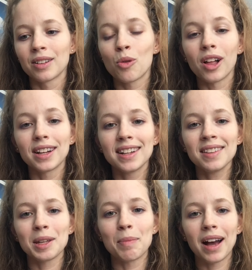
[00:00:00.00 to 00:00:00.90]
quality,
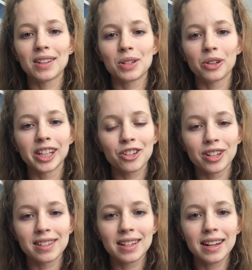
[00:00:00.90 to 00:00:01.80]
the
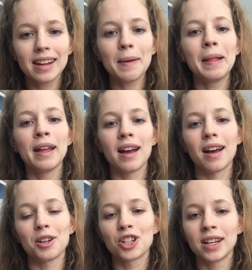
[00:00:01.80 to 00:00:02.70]
piezoelectricity,
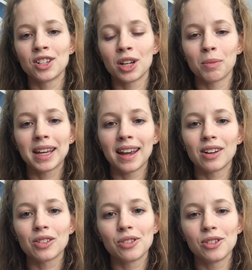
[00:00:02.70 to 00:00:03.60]
changing
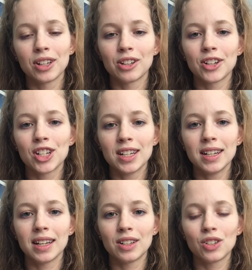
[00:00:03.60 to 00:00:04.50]
mechanical
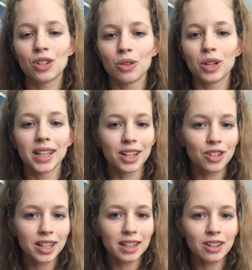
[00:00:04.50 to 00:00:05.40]
energy into
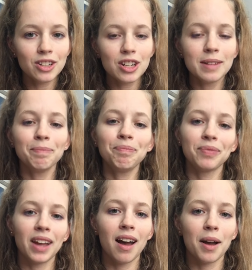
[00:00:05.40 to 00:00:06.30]
electric energy.
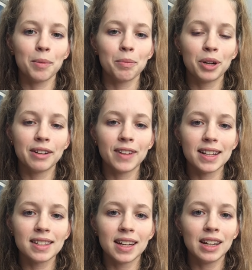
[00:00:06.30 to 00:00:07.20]
Pretty
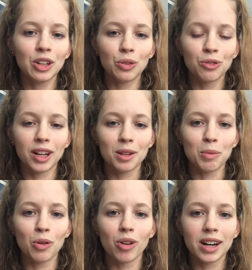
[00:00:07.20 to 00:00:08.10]
fascinating. You'll find them
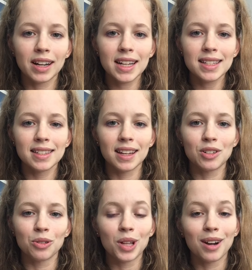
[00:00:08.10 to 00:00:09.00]
in orgonites. They
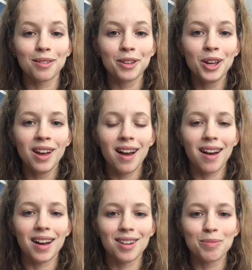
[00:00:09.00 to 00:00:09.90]
do a lot of
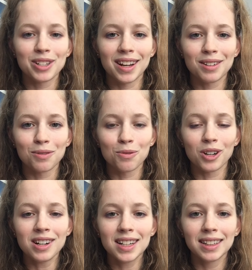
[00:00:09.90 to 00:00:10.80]
protective
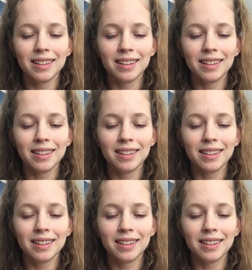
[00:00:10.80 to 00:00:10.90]
work.